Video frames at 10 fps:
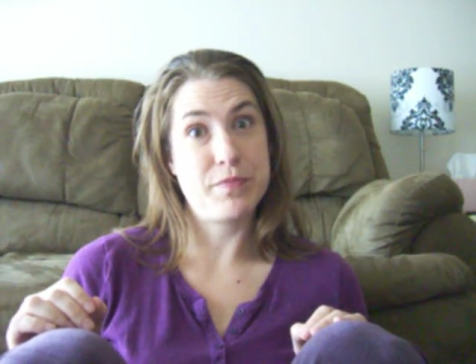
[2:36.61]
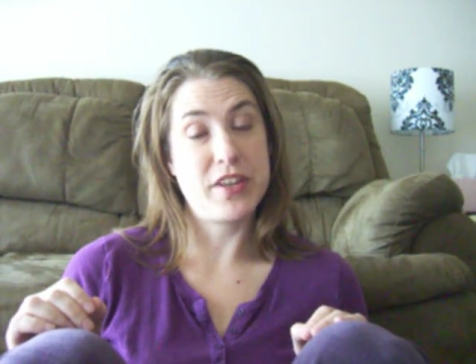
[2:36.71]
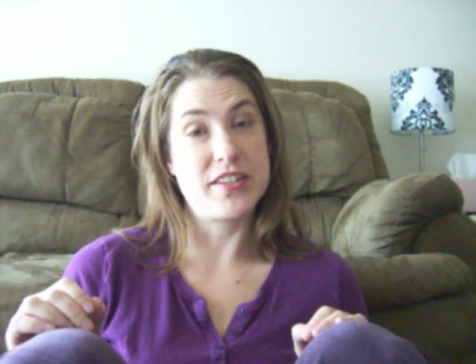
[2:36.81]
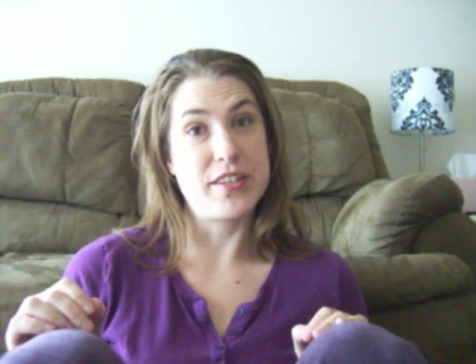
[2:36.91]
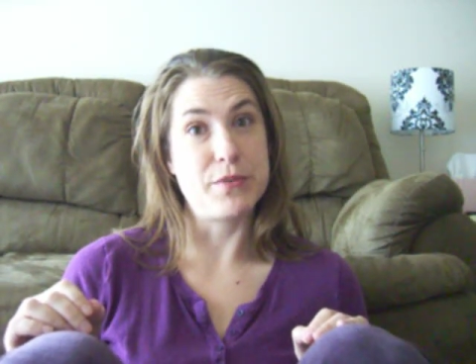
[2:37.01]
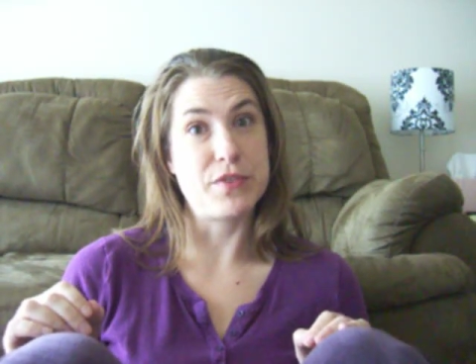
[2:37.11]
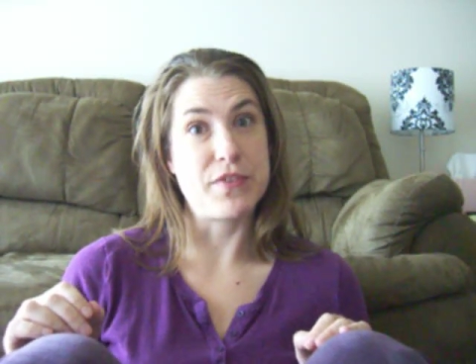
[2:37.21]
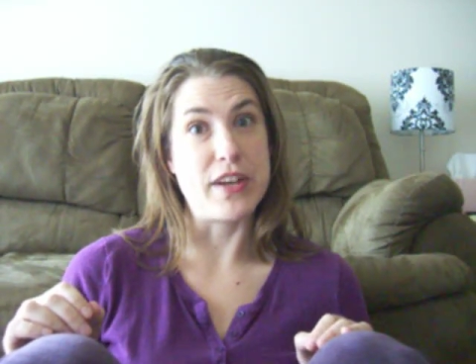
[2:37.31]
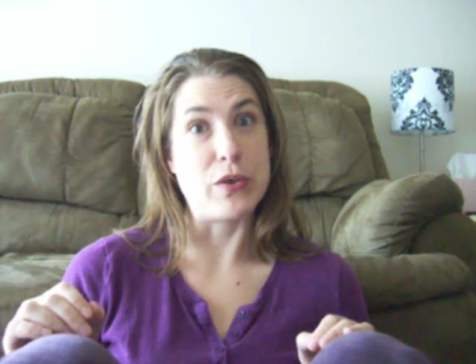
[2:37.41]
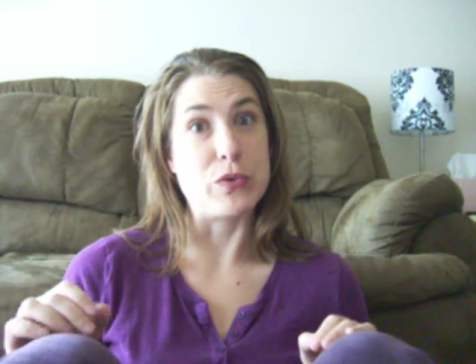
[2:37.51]
because he was
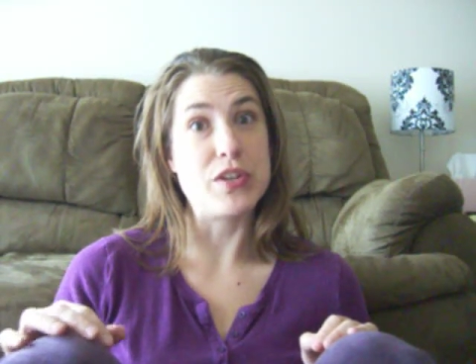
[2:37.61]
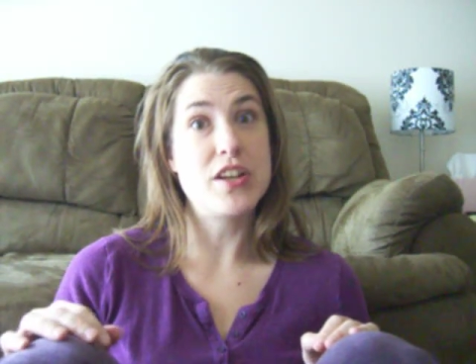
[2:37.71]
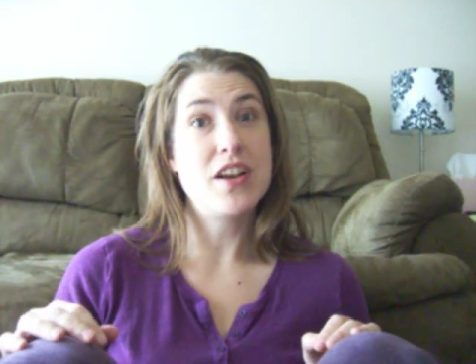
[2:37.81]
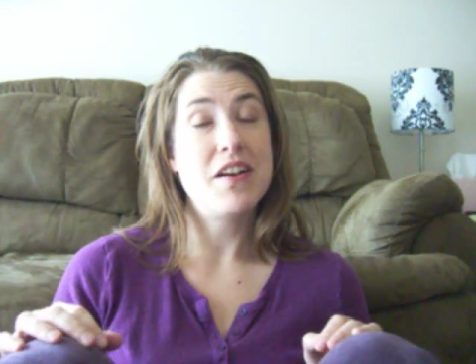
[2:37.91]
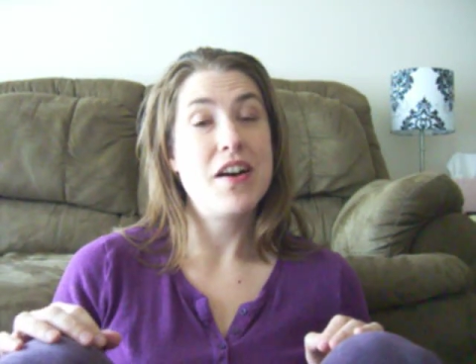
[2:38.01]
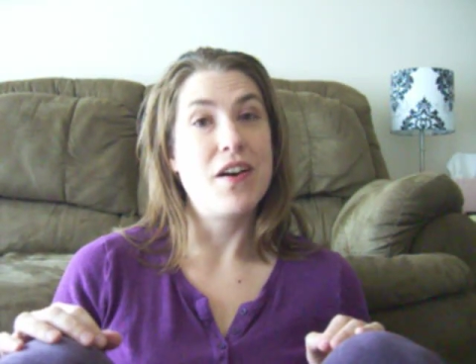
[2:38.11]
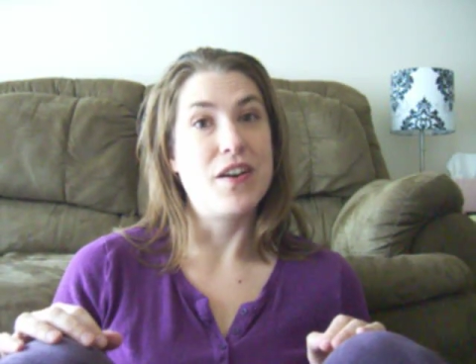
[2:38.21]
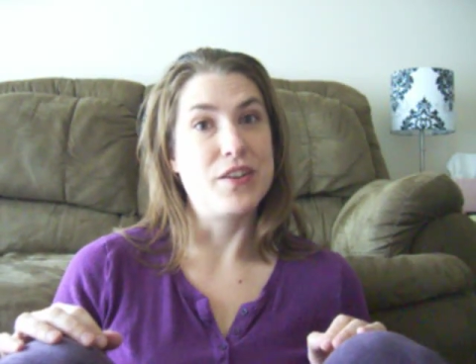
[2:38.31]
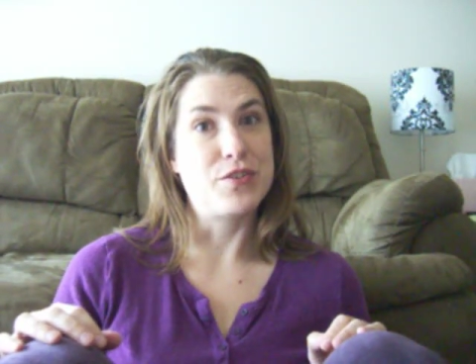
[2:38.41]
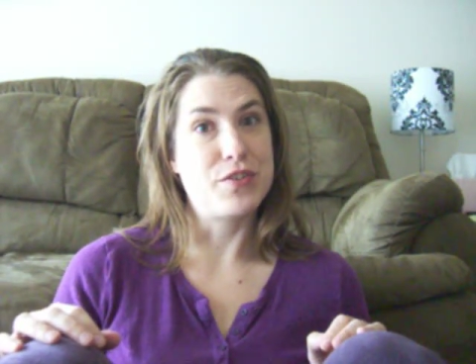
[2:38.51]
found
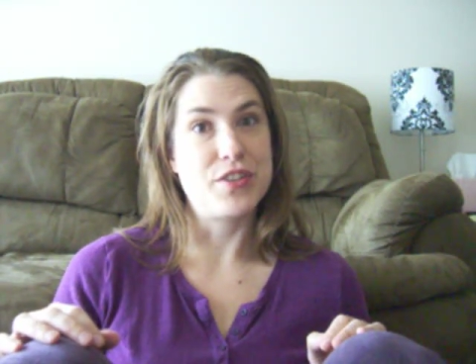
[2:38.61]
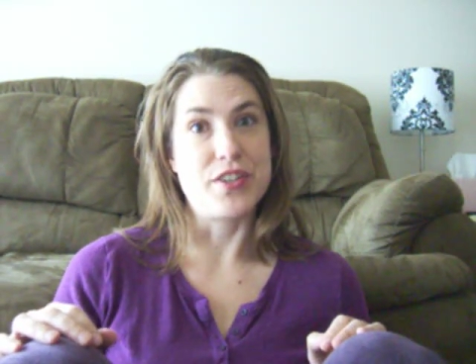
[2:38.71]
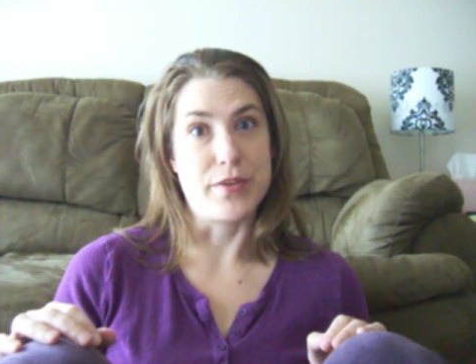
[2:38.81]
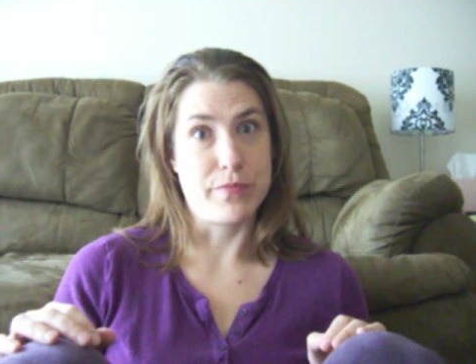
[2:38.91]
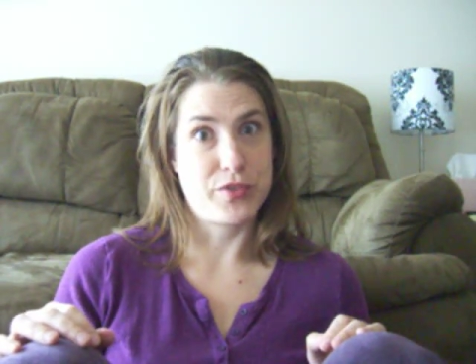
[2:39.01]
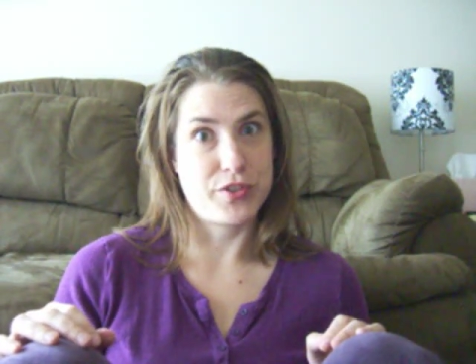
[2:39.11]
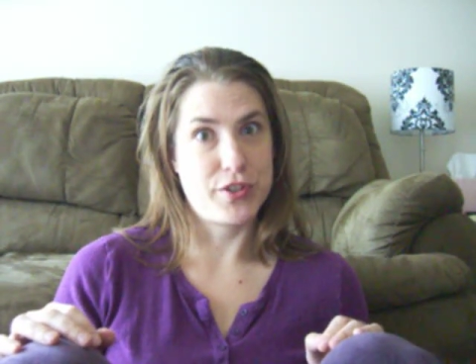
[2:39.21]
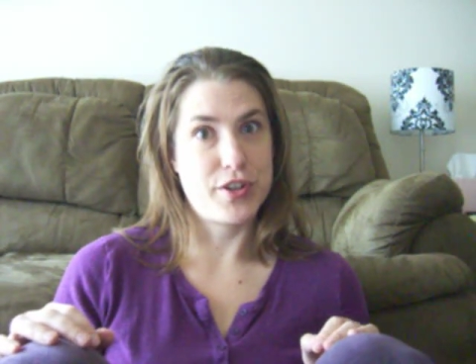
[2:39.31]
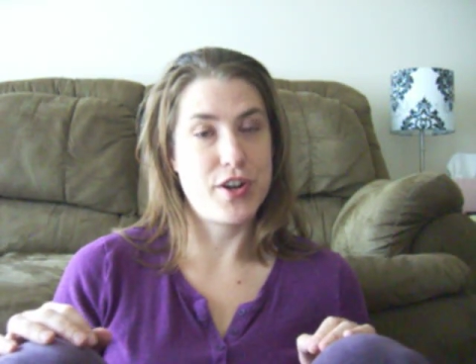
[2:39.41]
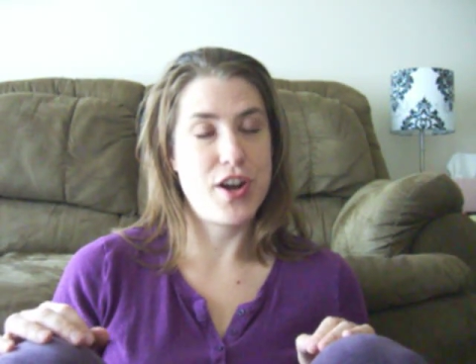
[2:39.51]
under the dumpster.